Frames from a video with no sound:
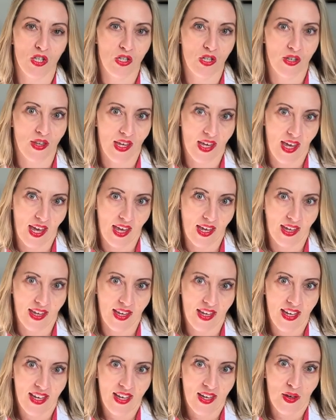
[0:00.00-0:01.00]
to the King.
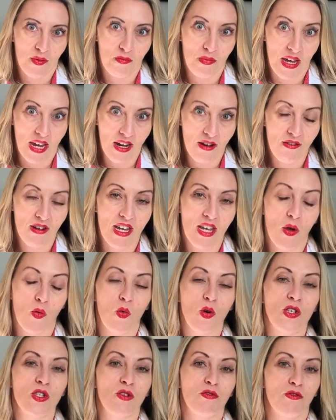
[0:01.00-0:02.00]
Mary
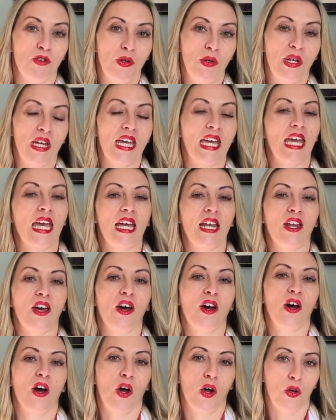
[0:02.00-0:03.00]
was ruling in
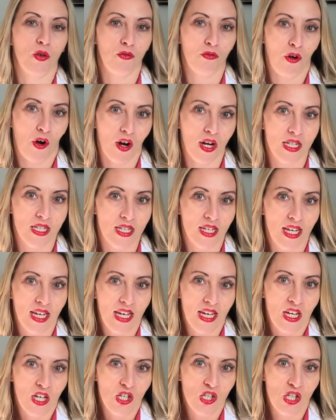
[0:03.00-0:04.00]
her own right.
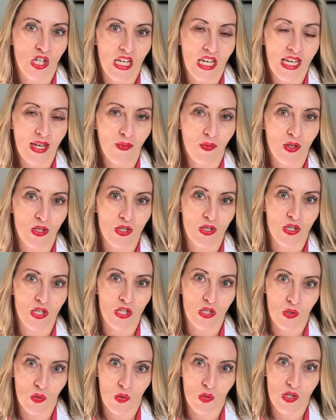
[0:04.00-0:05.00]
She was the
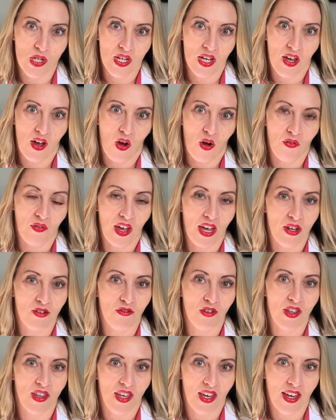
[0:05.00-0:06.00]
daughter of
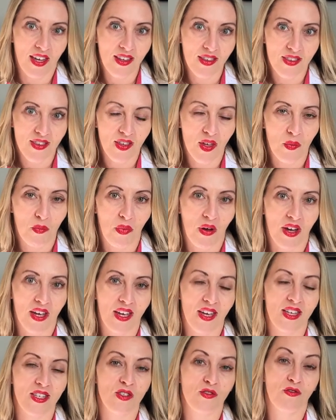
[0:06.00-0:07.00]
Henry VIII by
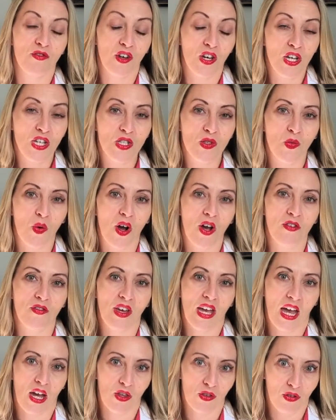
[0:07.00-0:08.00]
his first wife,
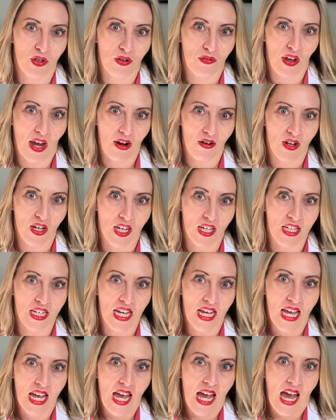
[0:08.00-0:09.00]
Catherine of Aragon,
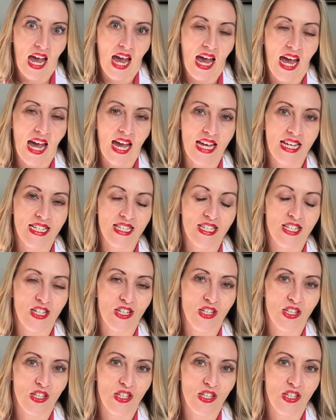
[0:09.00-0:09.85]
and